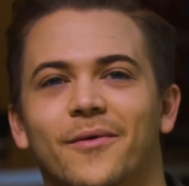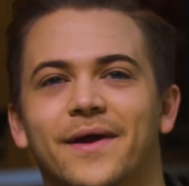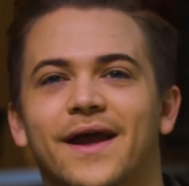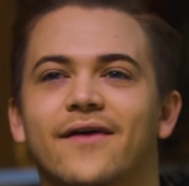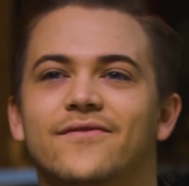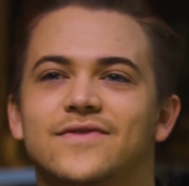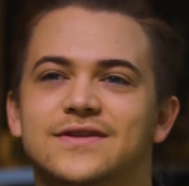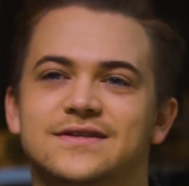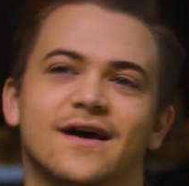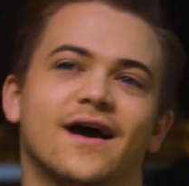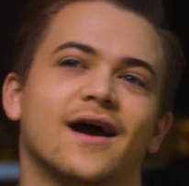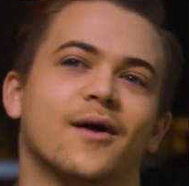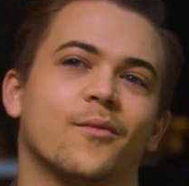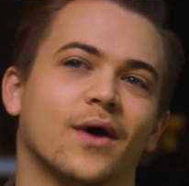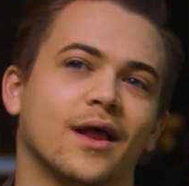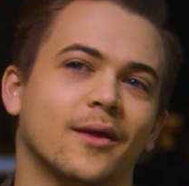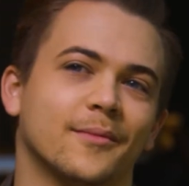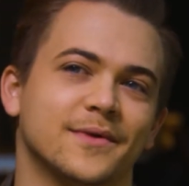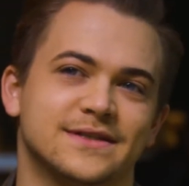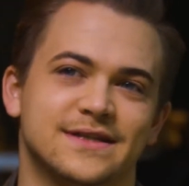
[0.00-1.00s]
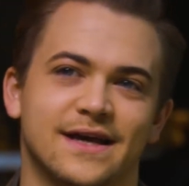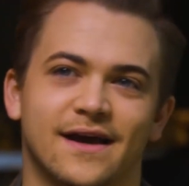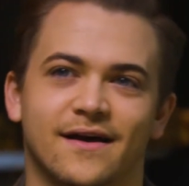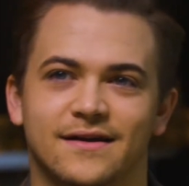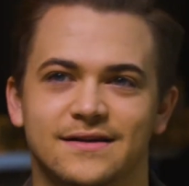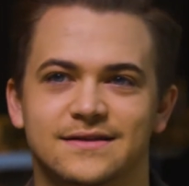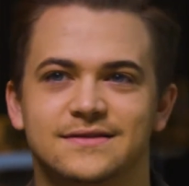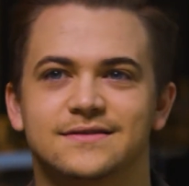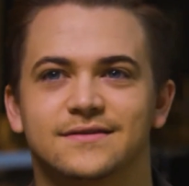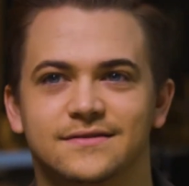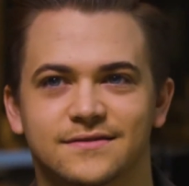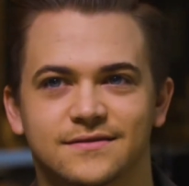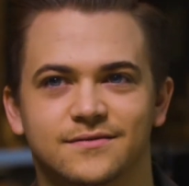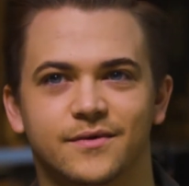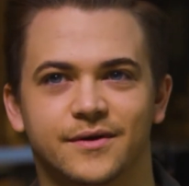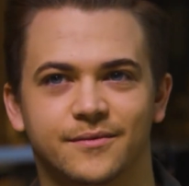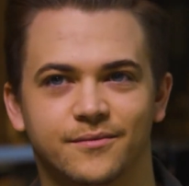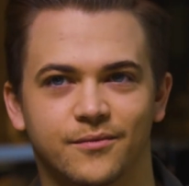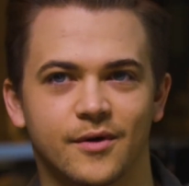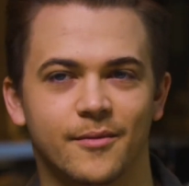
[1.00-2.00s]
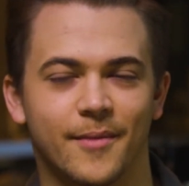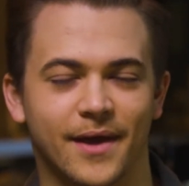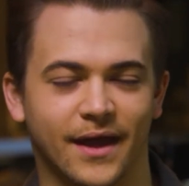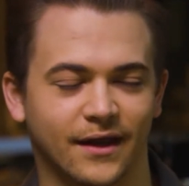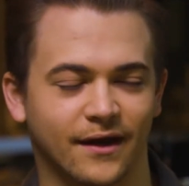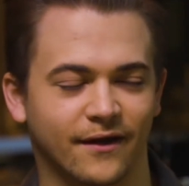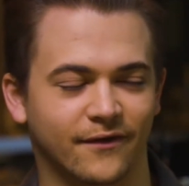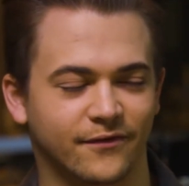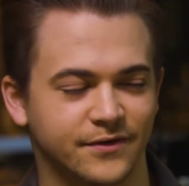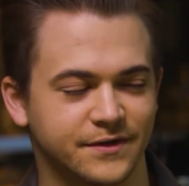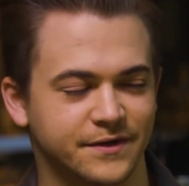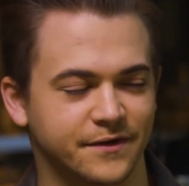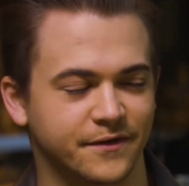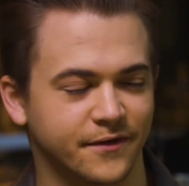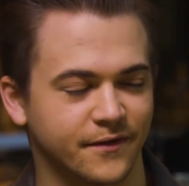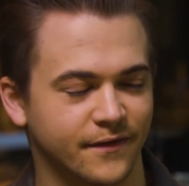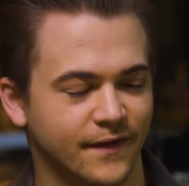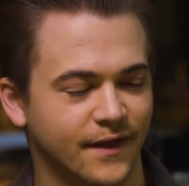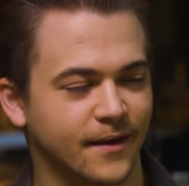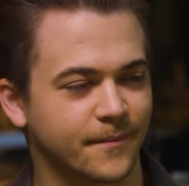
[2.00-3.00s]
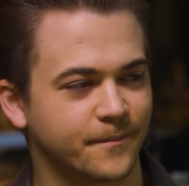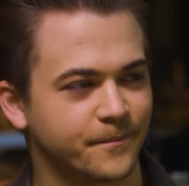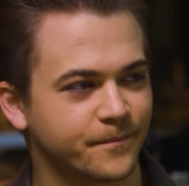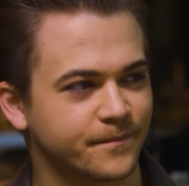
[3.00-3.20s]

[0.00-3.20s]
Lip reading: we have the time, while I'm in town, we make an effort to do that.